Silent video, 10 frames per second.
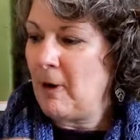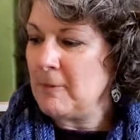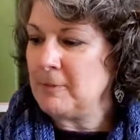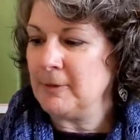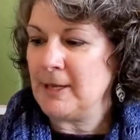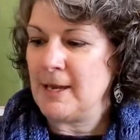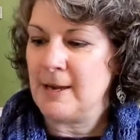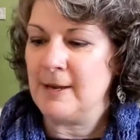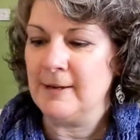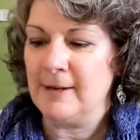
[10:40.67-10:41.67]

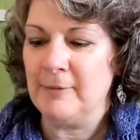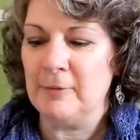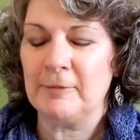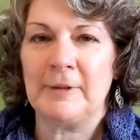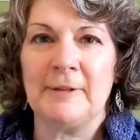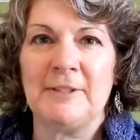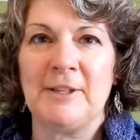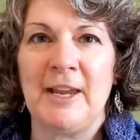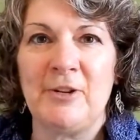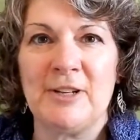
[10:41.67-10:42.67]
probably, I won't
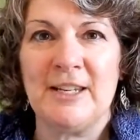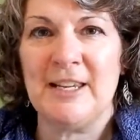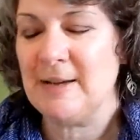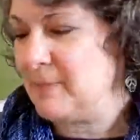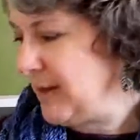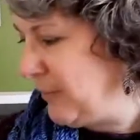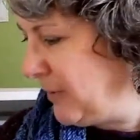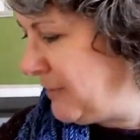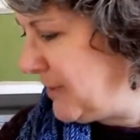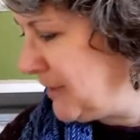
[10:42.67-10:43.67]
guarantee it, but I
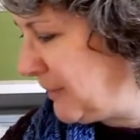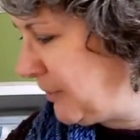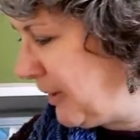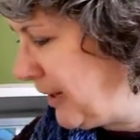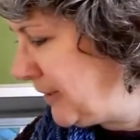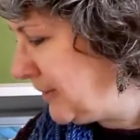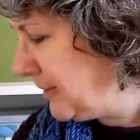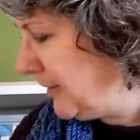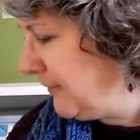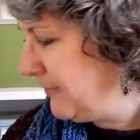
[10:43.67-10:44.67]
wouldn't be
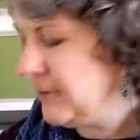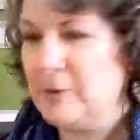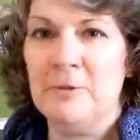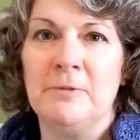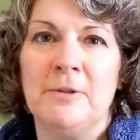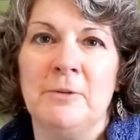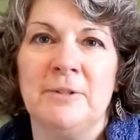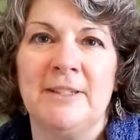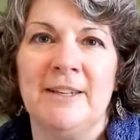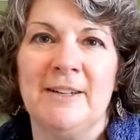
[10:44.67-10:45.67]
surprised if you
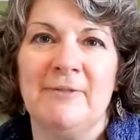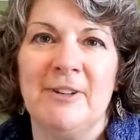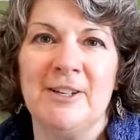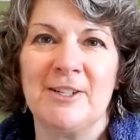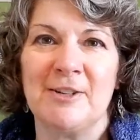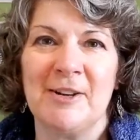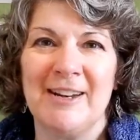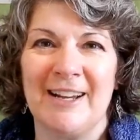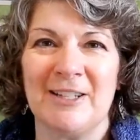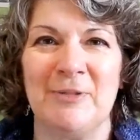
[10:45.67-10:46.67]
don't see it finished
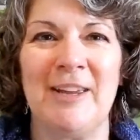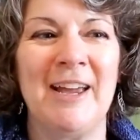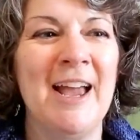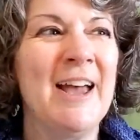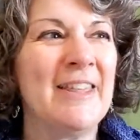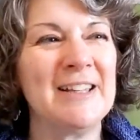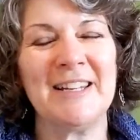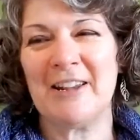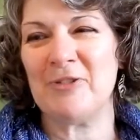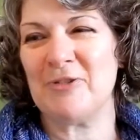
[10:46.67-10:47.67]
next week. That's
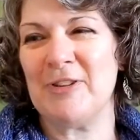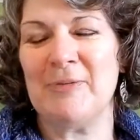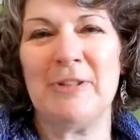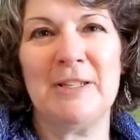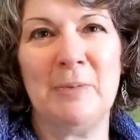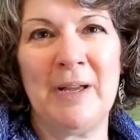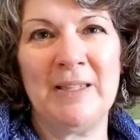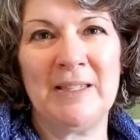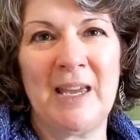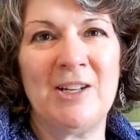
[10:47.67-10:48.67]
another thing with these
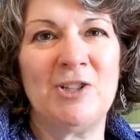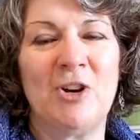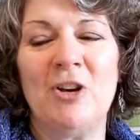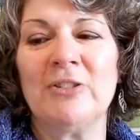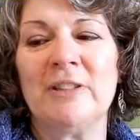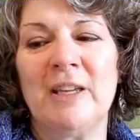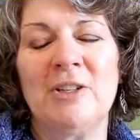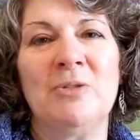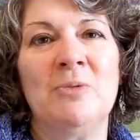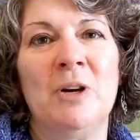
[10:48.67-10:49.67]
one skein shawls, they
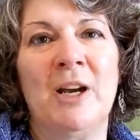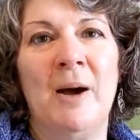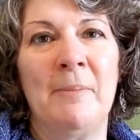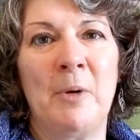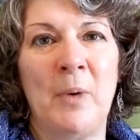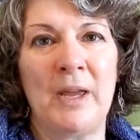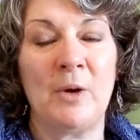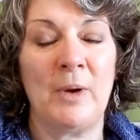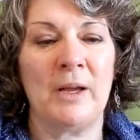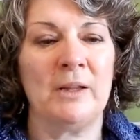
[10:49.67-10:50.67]
do work up
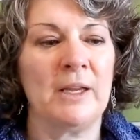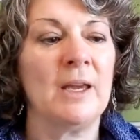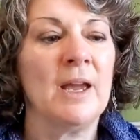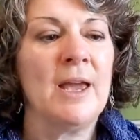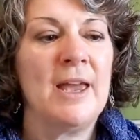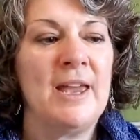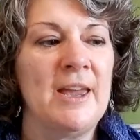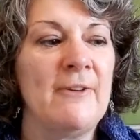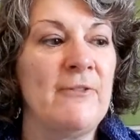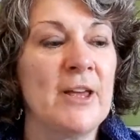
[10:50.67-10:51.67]
quite quickly.
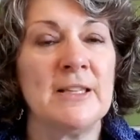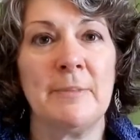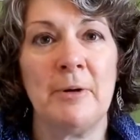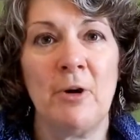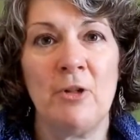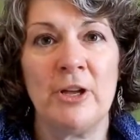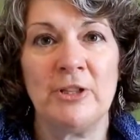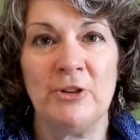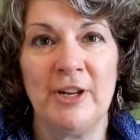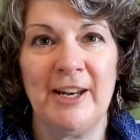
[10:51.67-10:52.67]
If that's about all
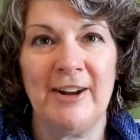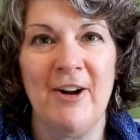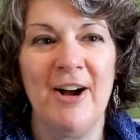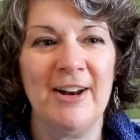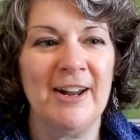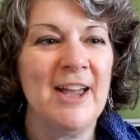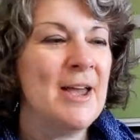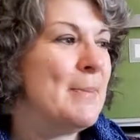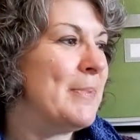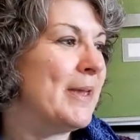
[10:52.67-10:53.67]
that you're knitting on,
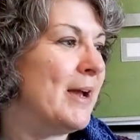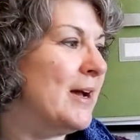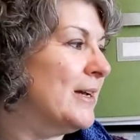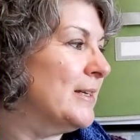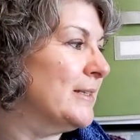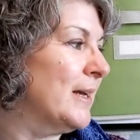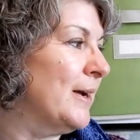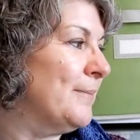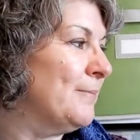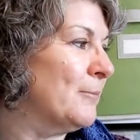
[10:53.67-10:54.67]
because
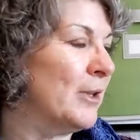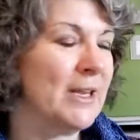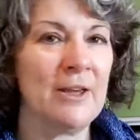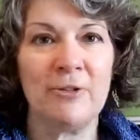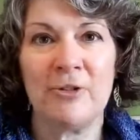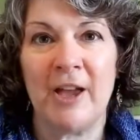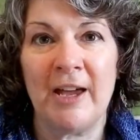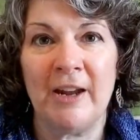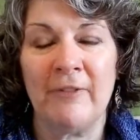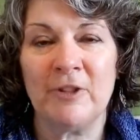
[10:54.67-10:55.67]
really other than
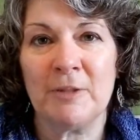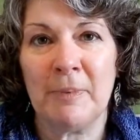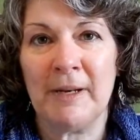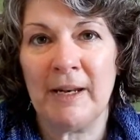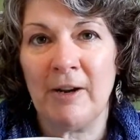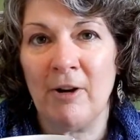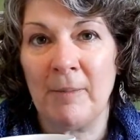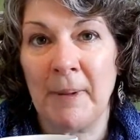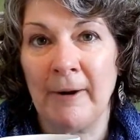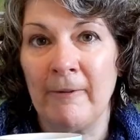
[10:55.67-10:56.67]
that, I've just been knitting
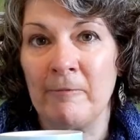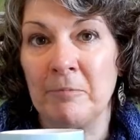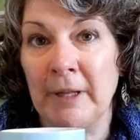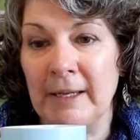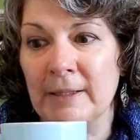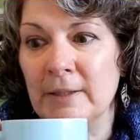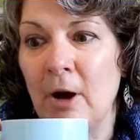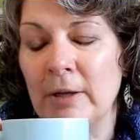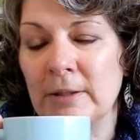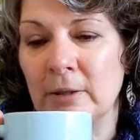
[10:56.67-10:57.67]
on a pair of plain
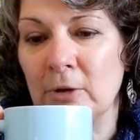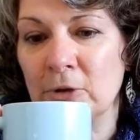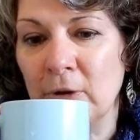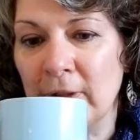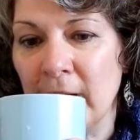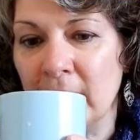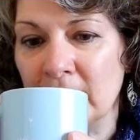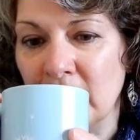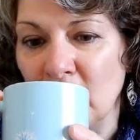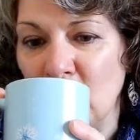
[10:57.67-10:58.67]
socks, and I'll show you that in
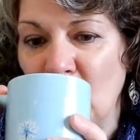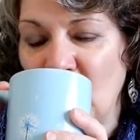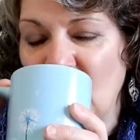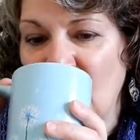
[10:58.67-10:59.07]
a second.